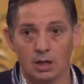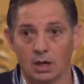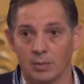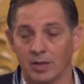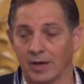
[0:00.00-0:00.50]

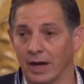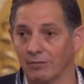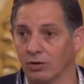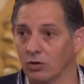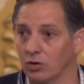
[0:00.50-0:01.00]
In the
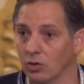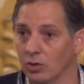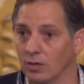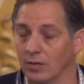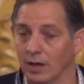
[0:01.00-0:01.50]

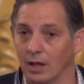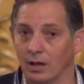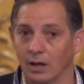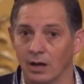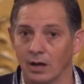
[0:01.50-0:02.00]
afternoon,
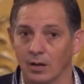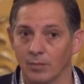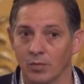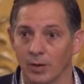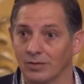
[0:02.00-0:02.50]
they
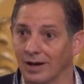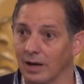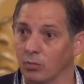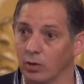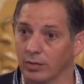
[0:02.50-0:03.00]
spend
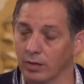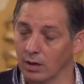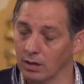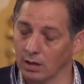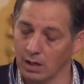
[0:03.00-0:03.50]
time with
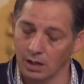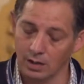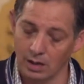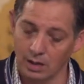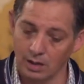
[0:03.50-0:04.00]

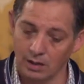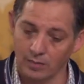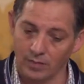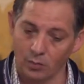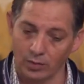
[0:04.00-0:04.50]

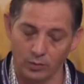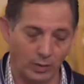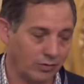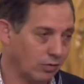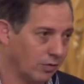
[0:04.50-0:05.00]
the
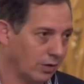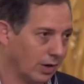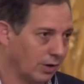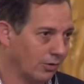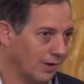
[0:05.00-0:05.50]
rest of their
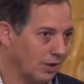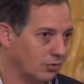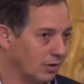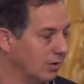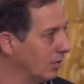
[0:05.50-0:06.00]

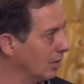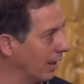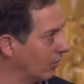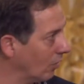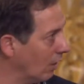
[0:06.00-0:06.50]
congregation.
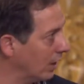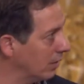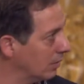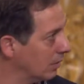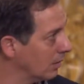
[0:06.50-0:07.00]
Next
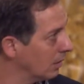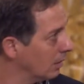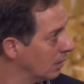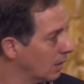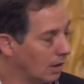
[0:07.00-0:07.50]
slide.
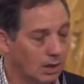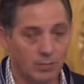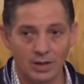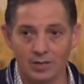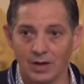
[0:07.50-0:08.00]

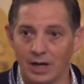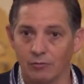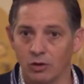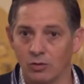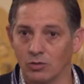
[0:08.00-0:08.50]
In the
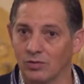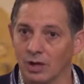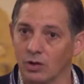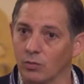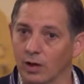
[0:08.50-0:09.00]
afternoon, it's
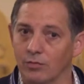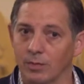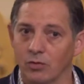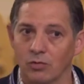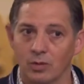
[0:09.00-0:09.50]
taken right from
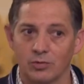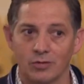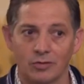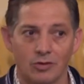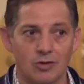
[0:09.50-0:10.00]
their
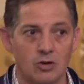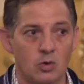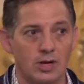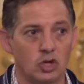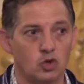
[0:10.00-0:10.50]
scriptures just to do
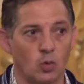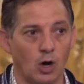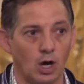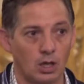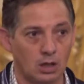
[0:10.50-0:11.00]
a nature
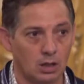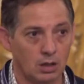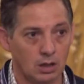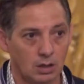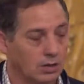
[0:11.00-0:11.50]
walk.
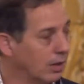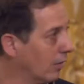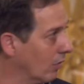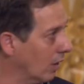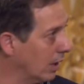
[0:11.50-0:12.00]

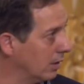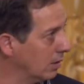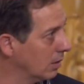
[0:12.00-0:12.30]
Next slide.